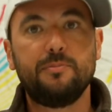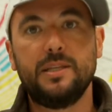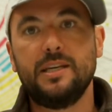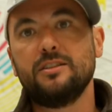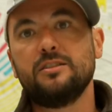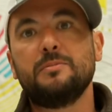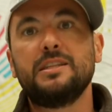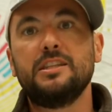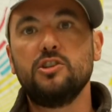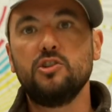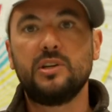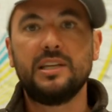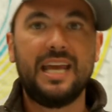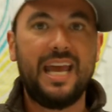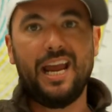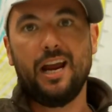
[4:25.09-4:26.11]
That doesn't mean that you
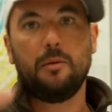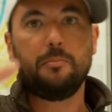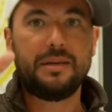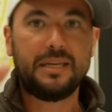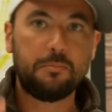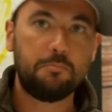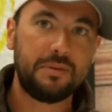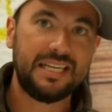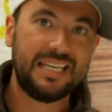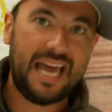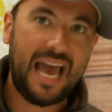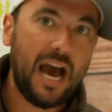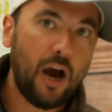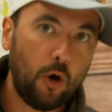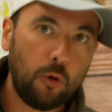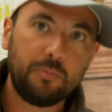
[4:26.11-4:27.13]
can Airbnb it
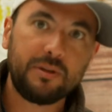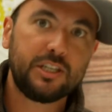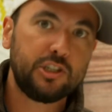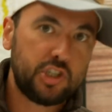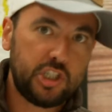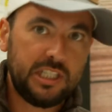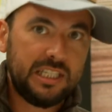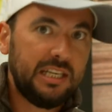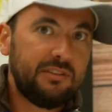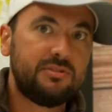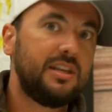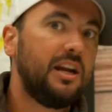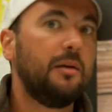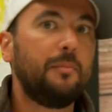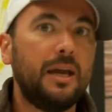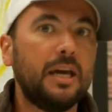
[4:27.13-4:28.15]
out because she lives
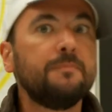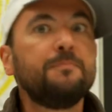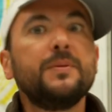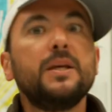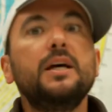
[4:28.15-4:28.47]
there, man.